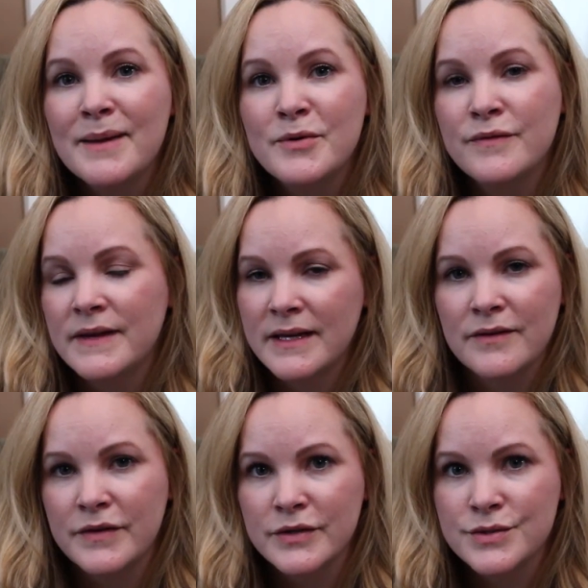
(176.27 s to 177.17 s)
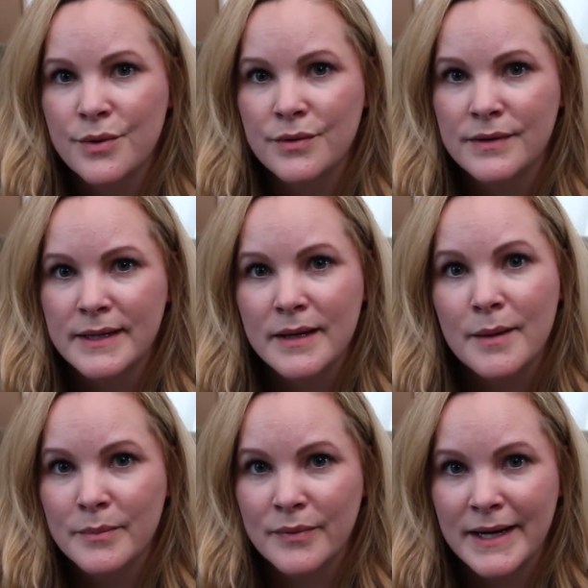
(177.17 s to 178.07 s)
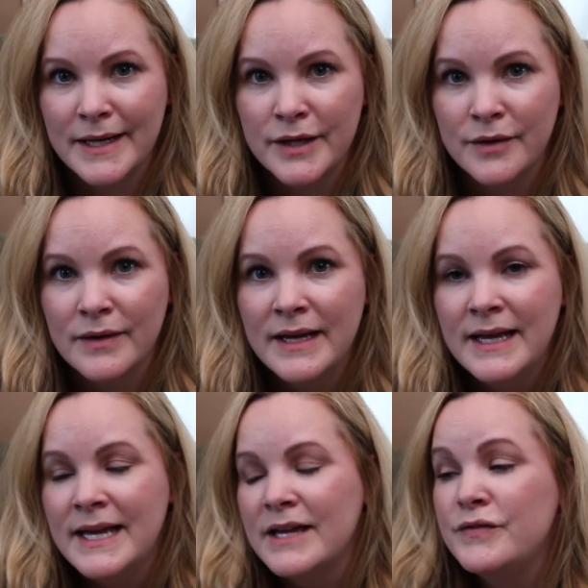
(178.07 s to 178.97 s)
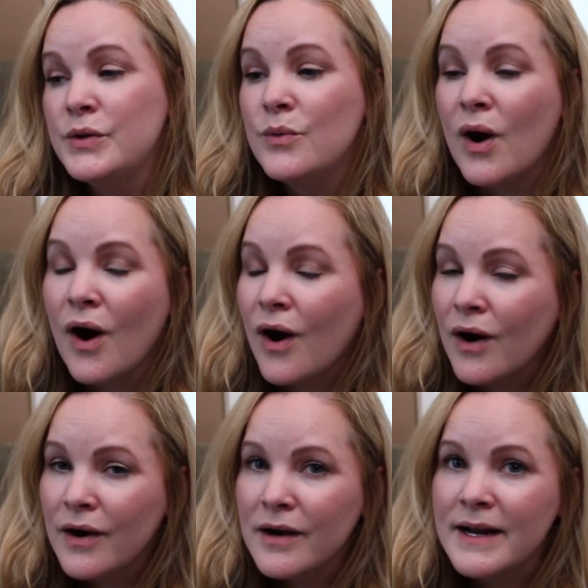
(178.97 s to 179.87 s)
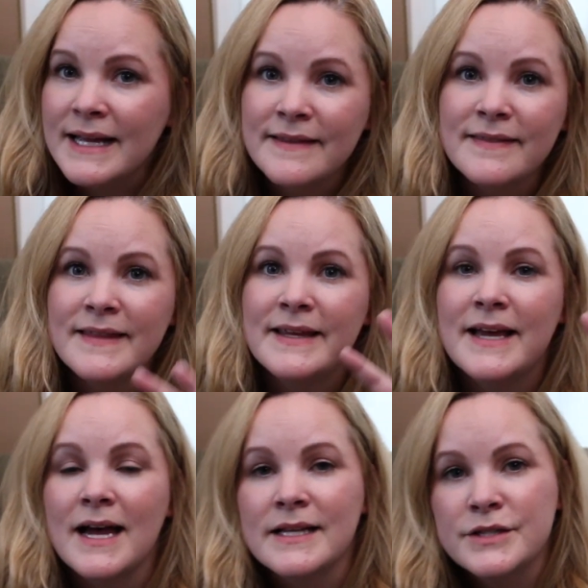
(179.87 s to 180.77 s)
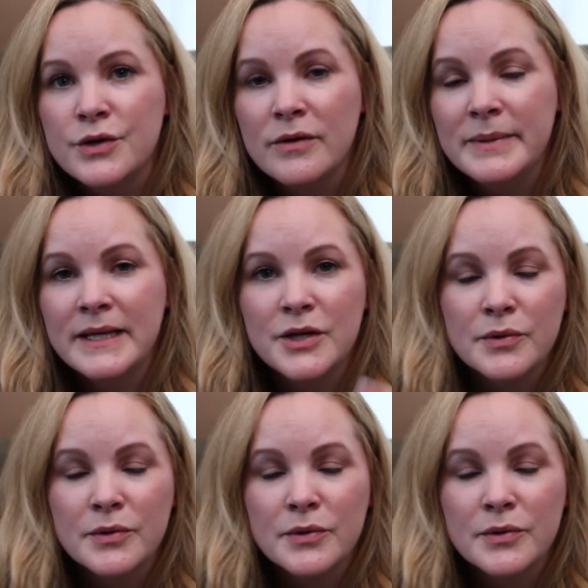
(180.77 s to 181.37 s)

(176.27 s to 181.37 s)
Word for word: iMovie if you're totally brand new. If you are in the Adobe